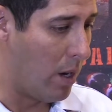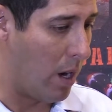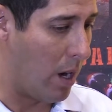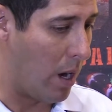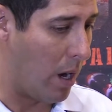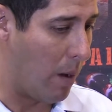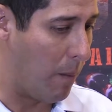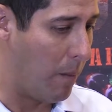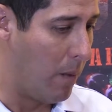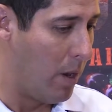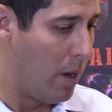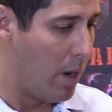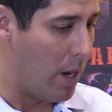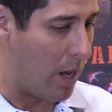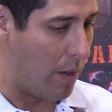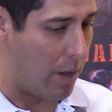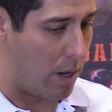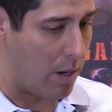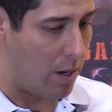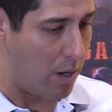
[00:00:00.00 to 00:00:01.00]
um,
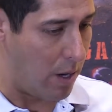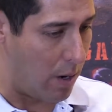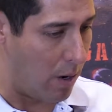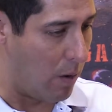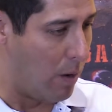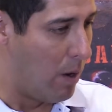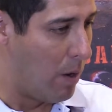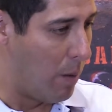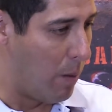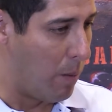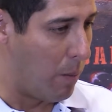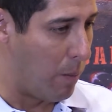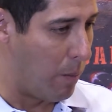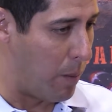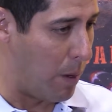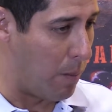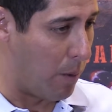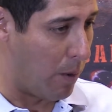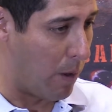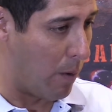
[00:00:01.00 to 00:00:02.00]
and then you know
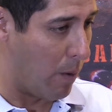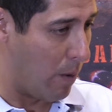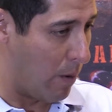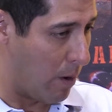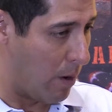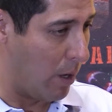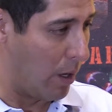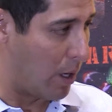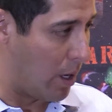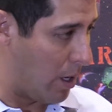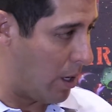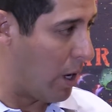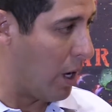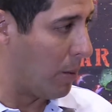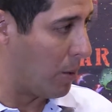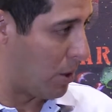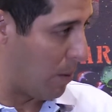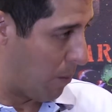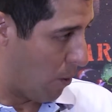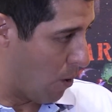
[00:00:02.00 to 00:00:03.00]
people that are looking to
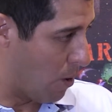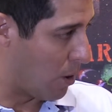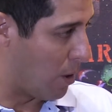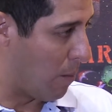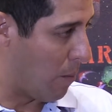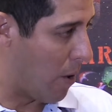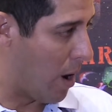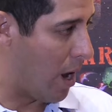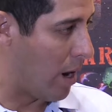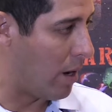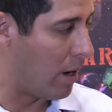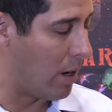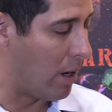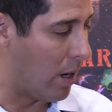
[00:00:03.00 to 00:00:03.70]
help support the brand.